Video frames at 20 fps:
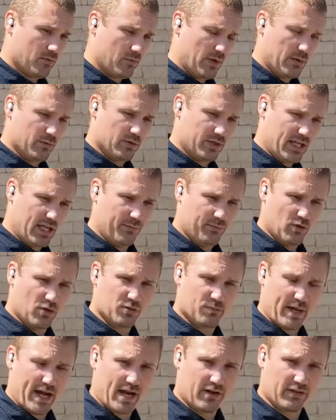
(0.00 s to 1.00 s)
We will keep
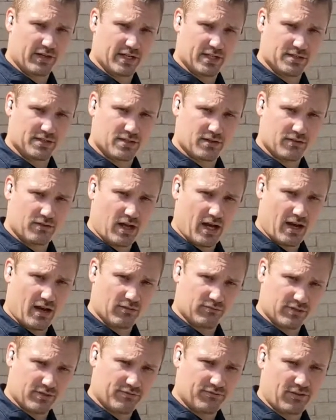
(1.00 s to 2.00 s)
those batteries
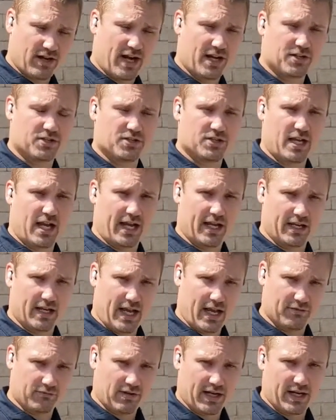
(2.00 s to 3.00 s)
refreshed
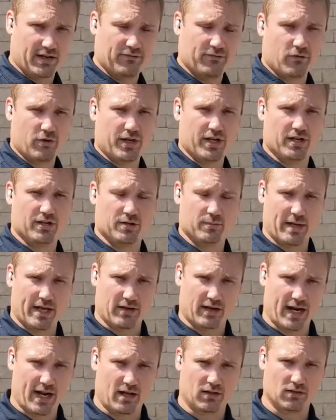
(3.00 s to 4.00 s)
and ready for you no
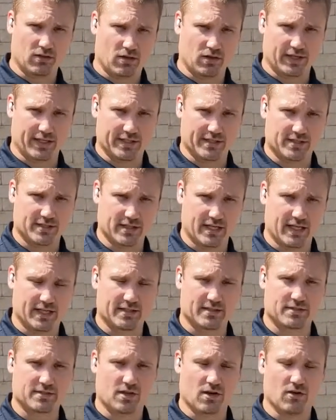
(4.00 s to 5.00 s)
matter how long it sits.